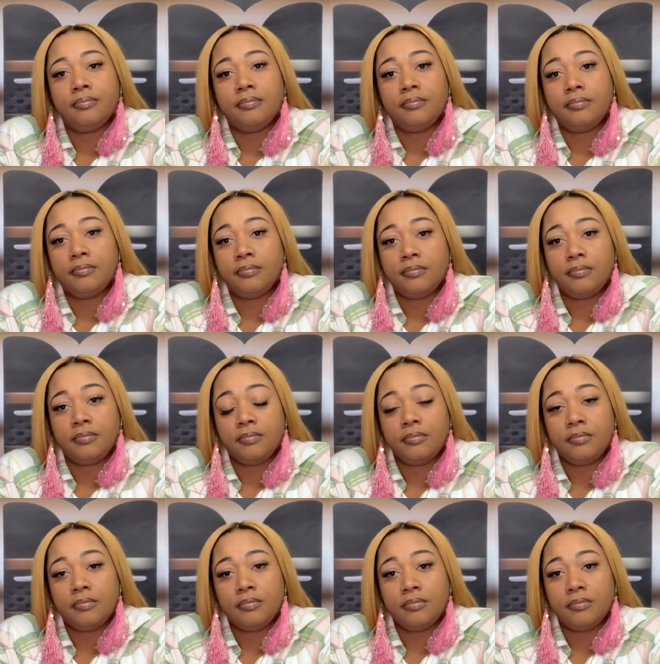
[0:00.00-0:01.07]

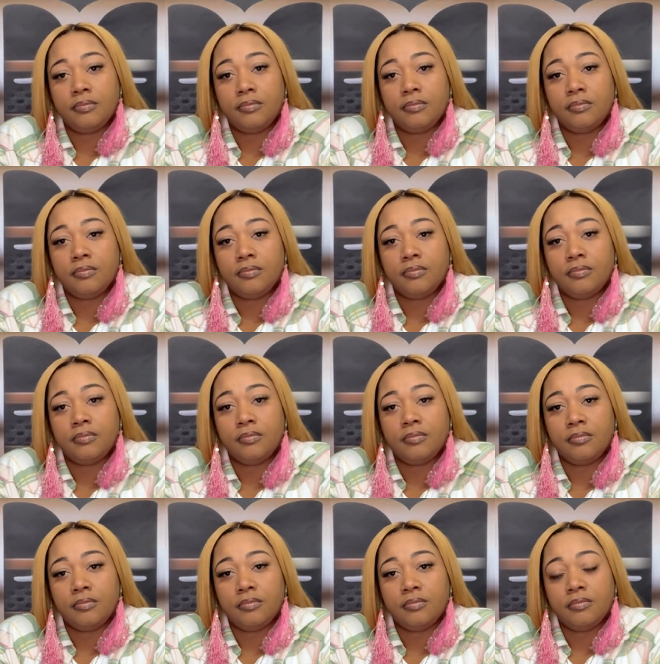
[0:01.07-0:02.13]

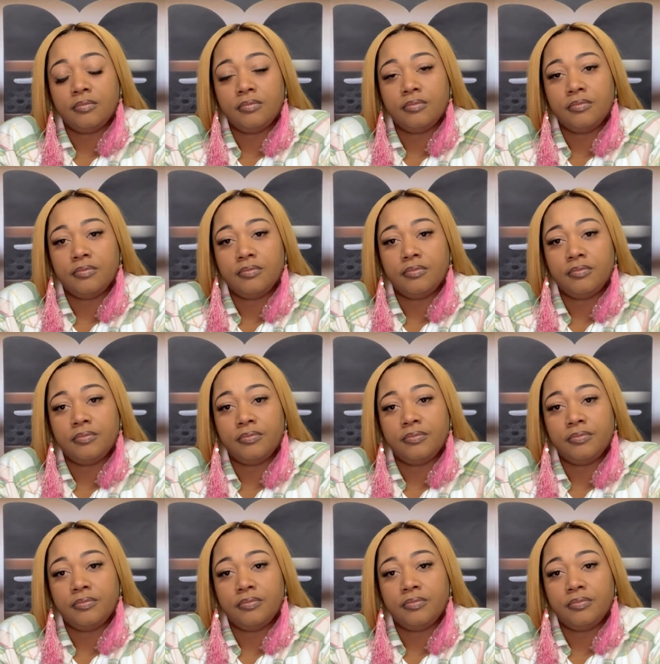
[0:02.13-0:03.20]
No one is speaking in this clip.